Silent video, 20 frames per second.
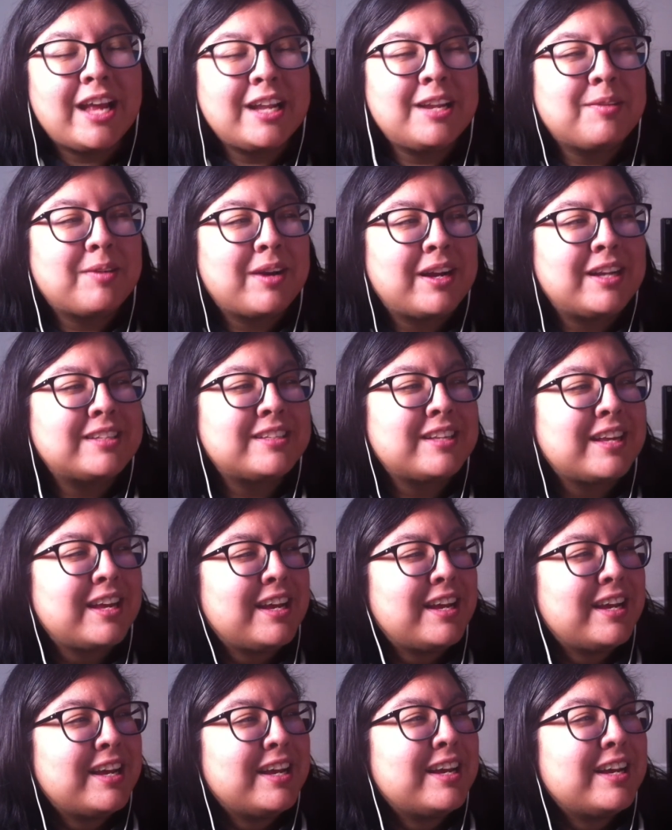Anyways,
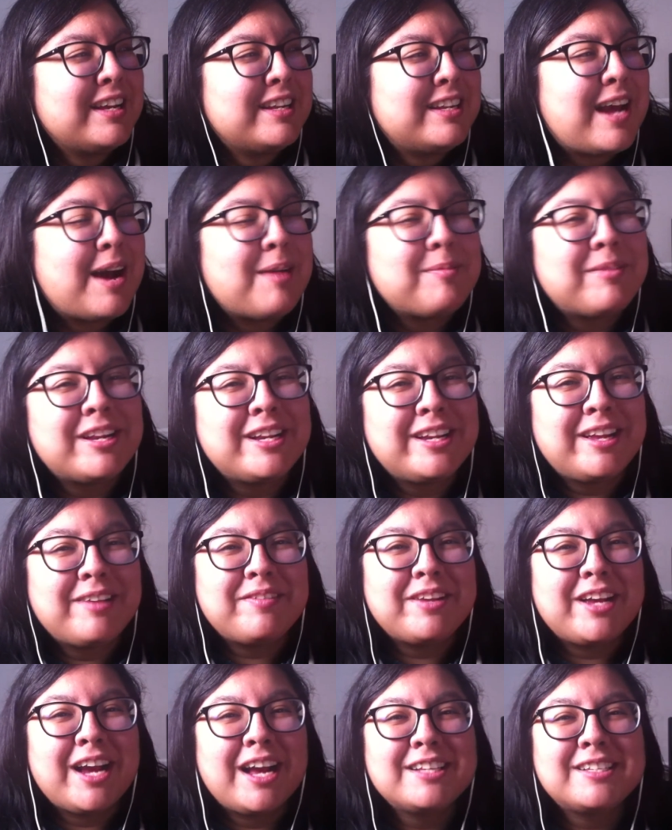now I'm going to
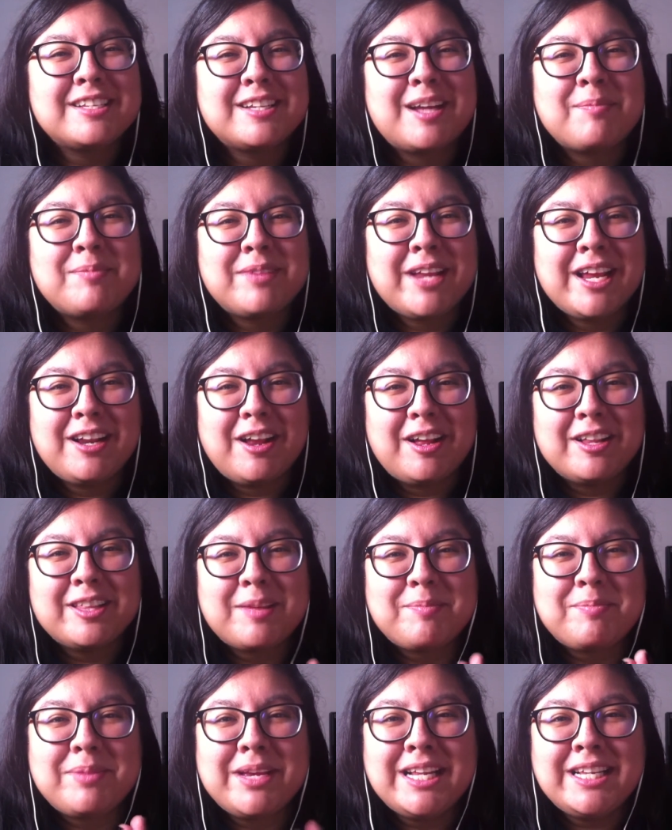give you guys an update
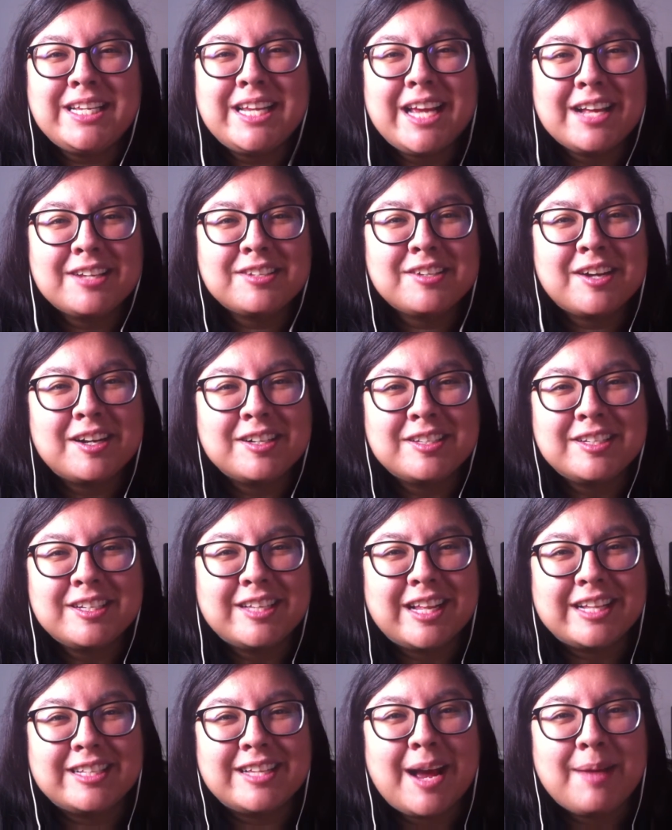on the BTS
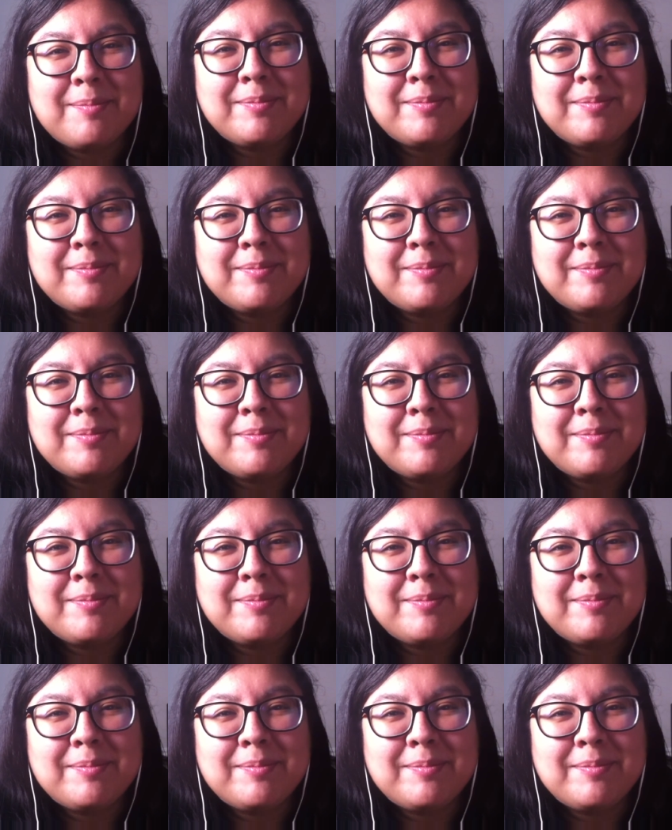concert that's